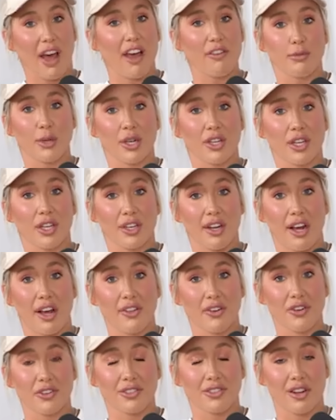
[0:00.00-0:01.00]
$5 million
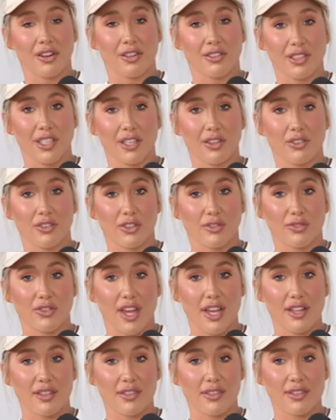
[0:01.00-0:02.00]
on a legal
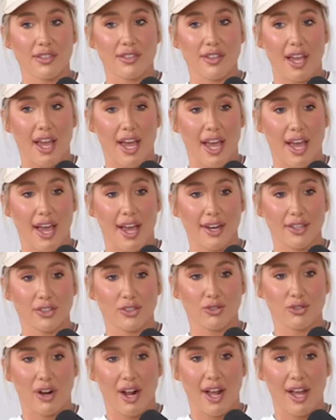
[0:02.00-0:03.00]
defense
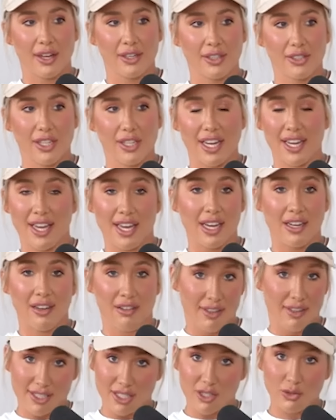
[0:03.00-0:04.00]
at trial,
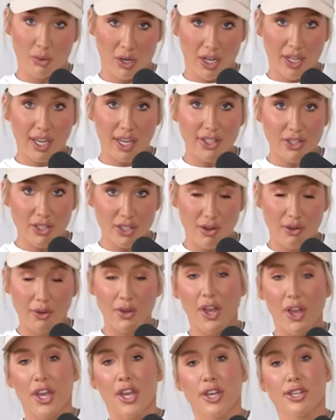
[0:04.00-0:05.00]
and this is where it gets you.